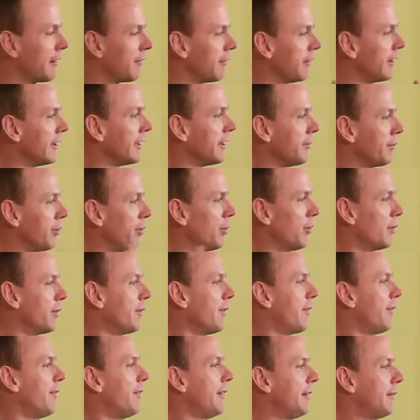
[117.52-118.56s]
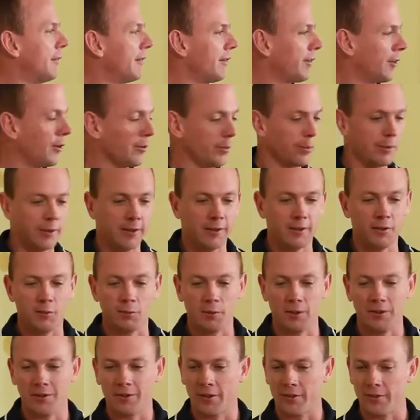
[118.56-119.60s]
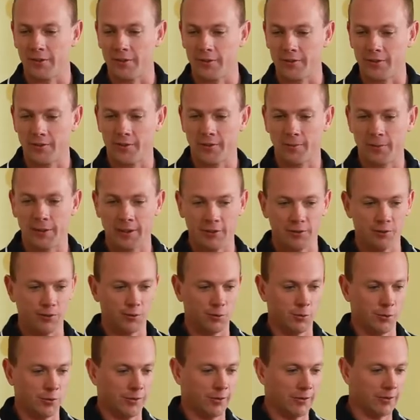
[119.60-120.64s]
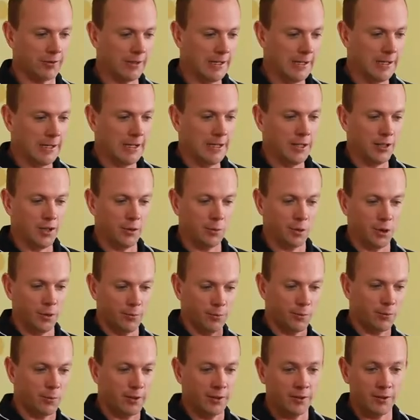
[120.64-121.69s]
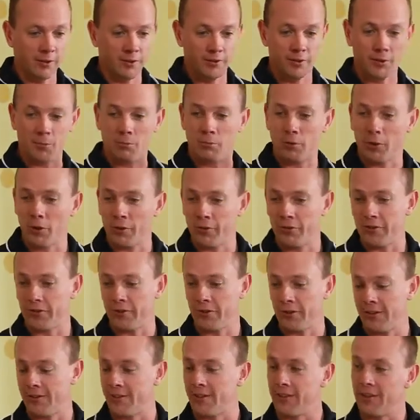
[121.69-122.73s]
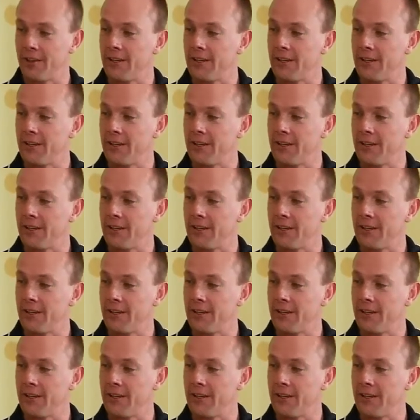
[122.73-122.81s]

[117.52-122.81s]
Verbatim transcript: A really important thing with opening the windows is to make sure that you open windows on both sides of